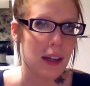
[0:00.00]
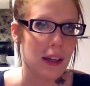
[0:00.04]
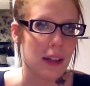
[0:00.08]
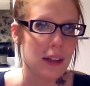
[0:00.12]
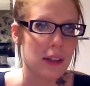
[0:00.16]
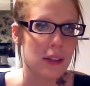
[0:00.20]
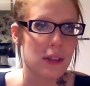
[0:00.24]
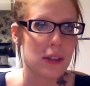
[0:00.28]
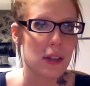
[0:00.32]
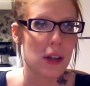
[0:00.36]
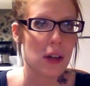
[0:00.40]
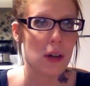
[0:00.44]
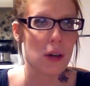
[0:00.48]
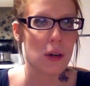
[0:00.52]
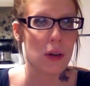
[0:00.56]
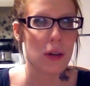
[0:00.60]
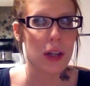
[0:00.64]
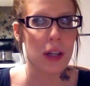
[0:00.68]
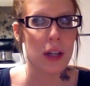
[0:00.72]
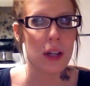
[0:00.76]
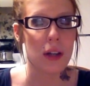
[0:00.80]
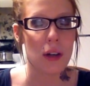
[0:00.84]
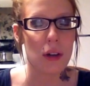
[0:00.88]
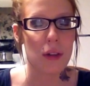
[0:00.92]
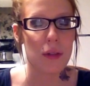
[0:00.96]
So,
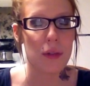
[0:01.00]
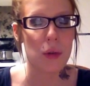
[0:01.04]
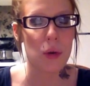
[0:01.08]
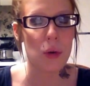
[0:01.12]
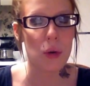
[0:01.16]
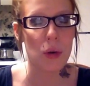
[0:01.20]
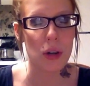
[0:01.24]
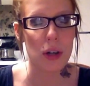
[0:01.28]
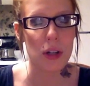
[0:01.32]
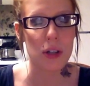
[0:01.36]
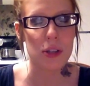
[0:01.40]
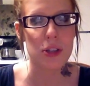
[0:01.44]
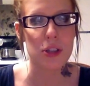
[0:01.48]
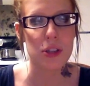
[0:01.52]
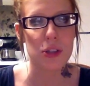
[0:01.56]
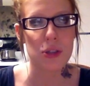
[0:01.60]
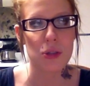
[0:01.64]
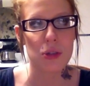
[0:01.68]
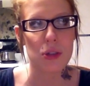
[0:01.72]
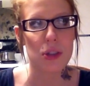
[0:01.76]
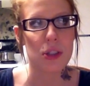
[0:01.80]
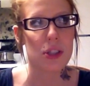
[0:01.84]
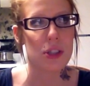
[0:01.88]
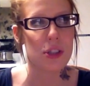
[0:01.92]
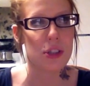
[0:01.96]
of course,
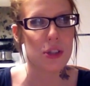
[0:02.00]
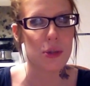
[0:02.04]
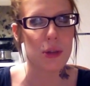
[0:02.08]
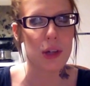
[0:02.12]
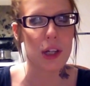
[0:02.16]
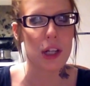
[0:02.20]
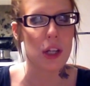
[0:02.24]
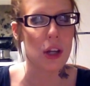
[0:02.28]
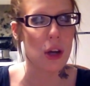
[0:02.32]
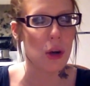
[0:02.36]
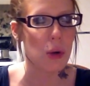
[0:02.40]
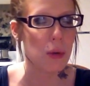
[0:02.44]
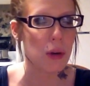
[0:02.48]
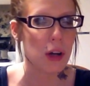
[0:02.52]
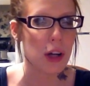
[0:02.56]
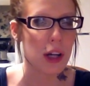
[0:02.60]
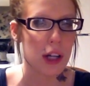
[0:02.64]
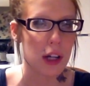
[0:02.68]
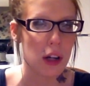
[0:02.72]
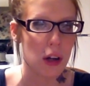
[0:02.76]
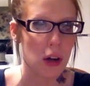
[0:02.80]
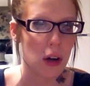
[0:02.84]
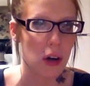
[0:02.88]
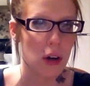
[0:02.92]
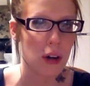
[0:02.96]
George doing no work
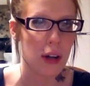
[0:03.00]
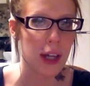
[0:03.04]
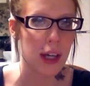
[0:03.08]
at all.